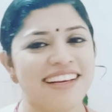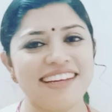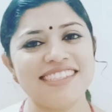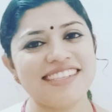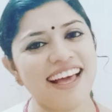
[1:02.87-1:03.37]

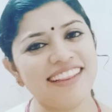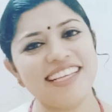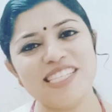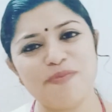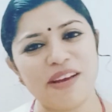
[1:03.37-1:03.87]
It's
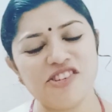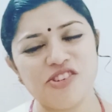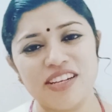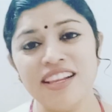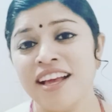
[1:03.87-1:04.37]
nothing
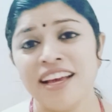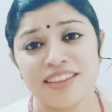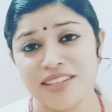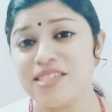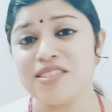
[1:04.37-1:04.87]
special.
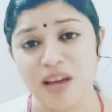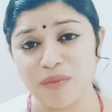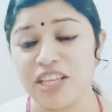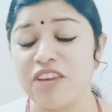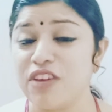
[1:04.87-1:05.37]
This is
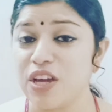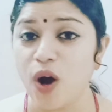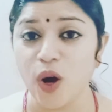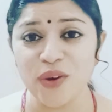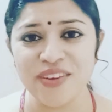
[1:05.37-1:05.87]
something we
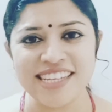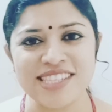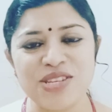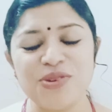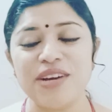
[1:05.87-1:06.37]

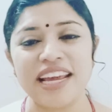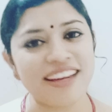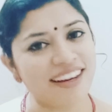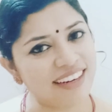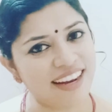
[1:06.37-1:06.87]
always do in
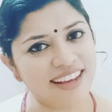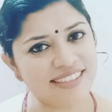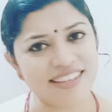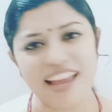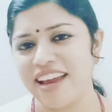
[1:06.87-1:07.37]
our
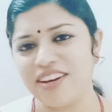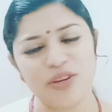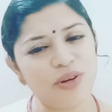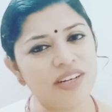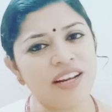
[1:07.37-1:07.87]
class, and
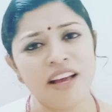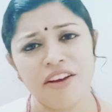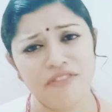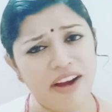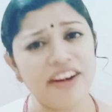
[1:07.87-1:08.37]
you're
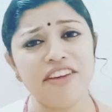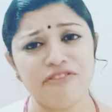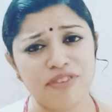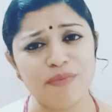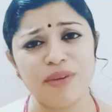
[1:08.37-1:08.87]
very
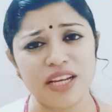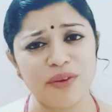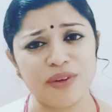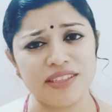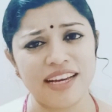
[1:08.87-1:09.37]

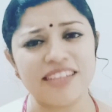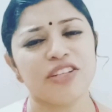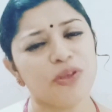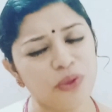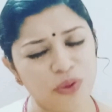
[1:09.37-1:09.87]
familiar with that.
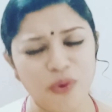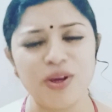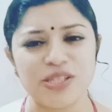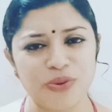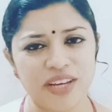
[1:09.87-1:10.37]
You know
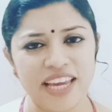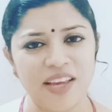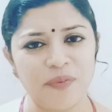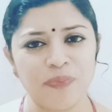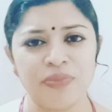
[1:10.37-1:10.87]
it,
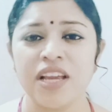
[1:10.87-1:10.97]
okay?